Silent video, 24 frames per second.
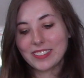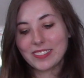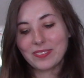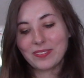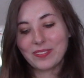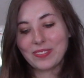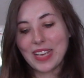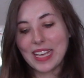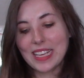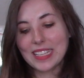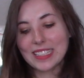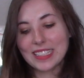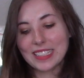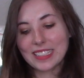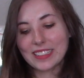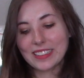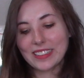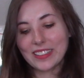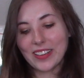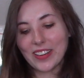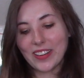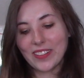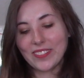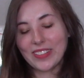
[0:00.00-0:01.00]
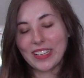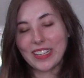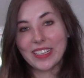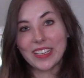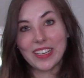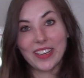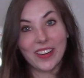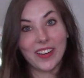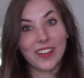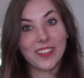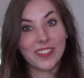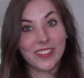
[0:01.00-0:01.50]
basically our main
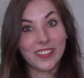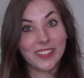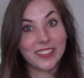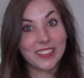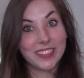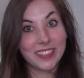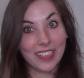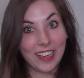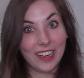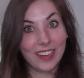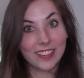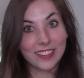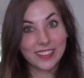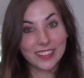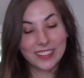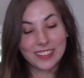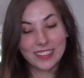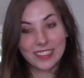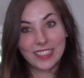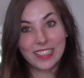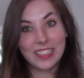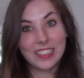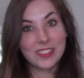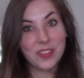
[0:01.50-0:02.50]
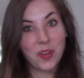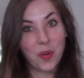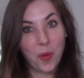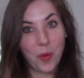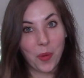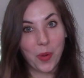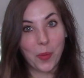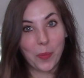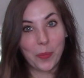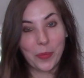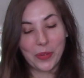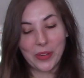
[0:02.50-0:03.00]
character sucks. He's a
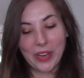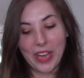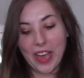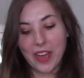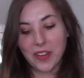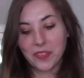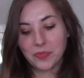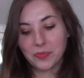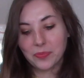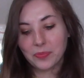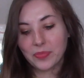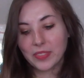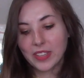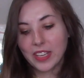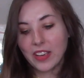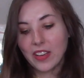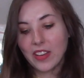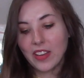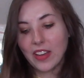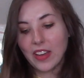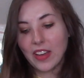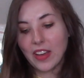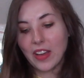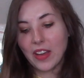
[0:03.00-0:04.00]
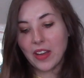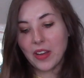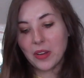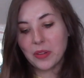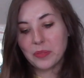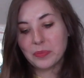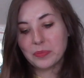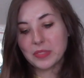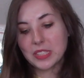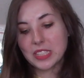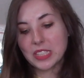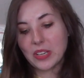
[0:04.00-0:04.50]
horrible dad.
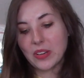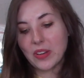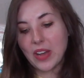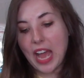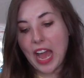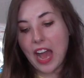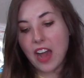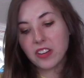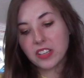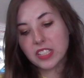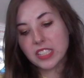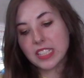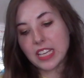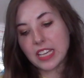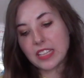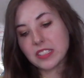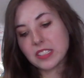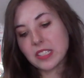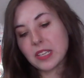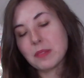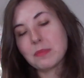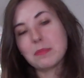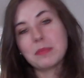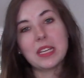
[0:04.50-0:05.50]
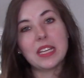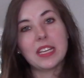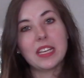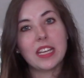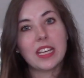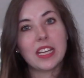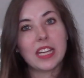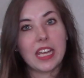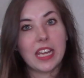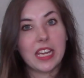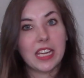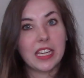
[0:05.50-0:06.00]
So Alice ends up
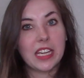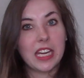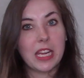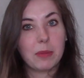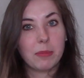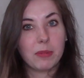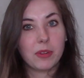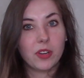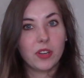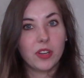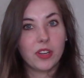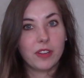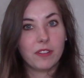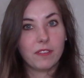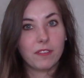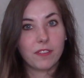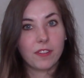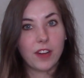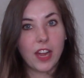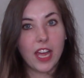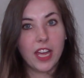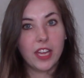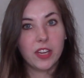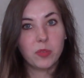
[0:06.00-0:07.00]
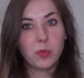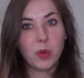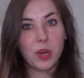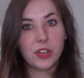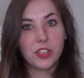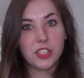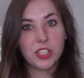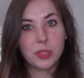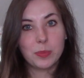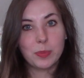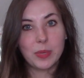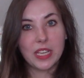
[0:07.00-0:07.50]
meeting a neighborhood friend
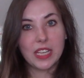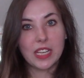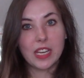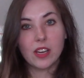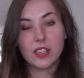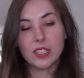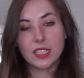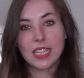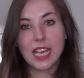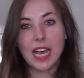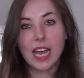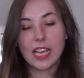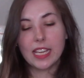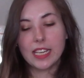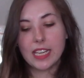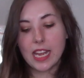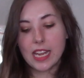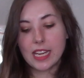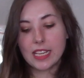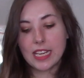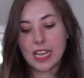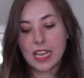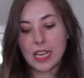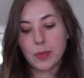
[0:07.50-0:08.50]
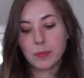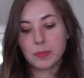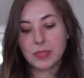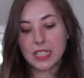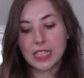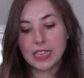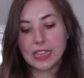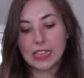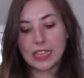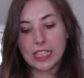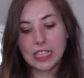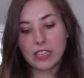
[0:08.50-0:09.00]
while she's playing outside named
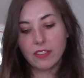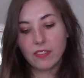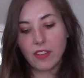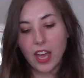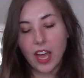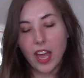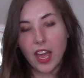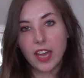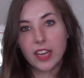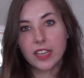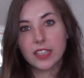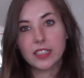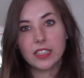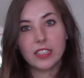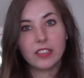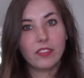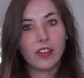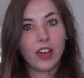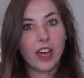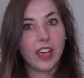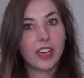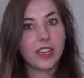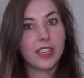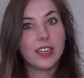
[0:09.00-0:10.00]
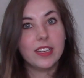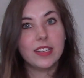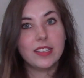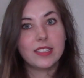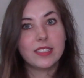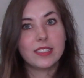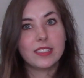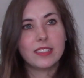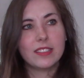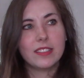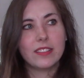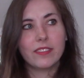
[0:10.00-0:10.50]
Levi. Levi
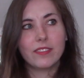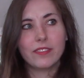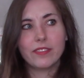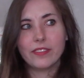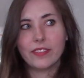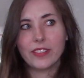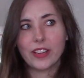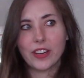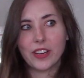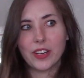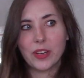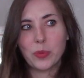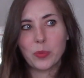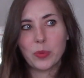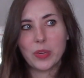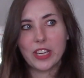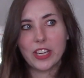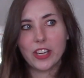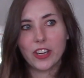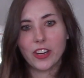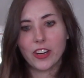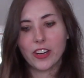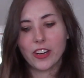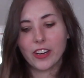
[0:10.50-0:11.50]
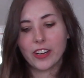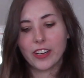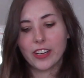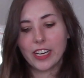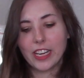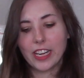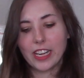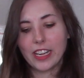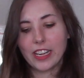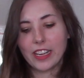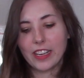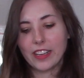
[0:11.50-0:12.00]
is very weird
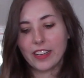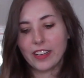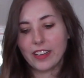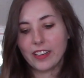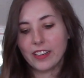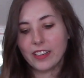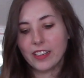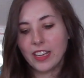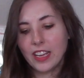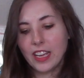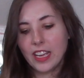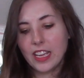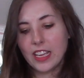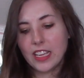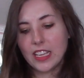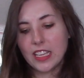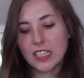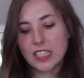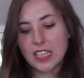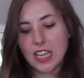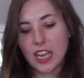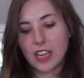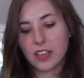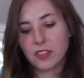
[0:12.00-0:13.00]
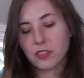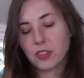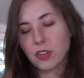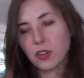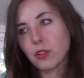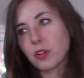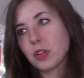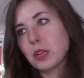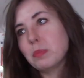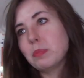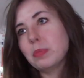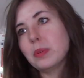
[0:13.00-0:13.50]
and he's kind of
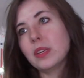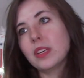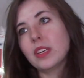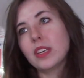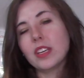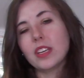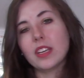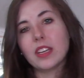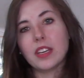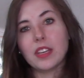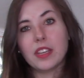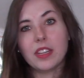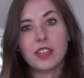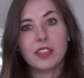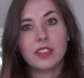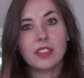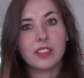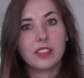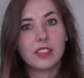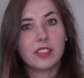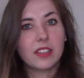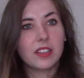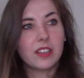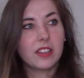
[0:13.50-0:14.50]
creepy, and